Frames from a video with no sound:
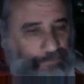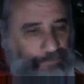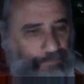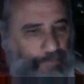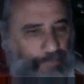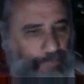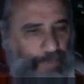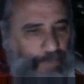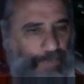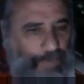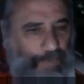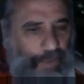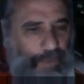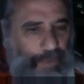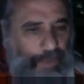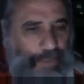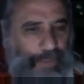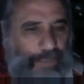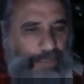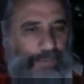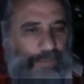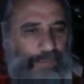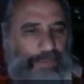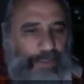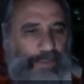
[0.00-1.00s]
they're like
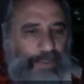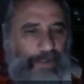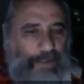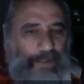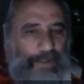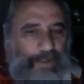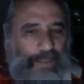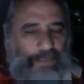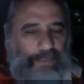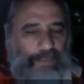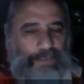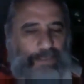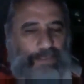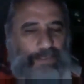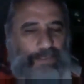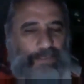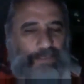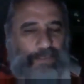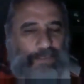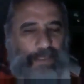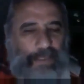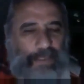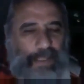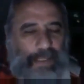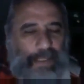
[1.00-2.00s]
easy targets,
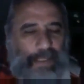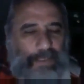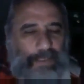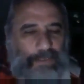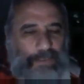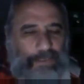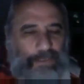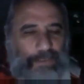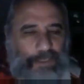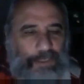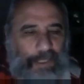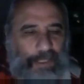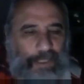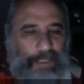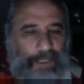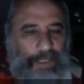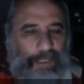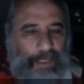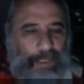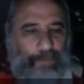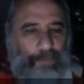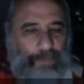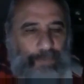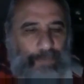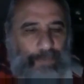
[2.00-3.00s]
and she ended
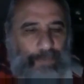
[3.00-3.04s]
up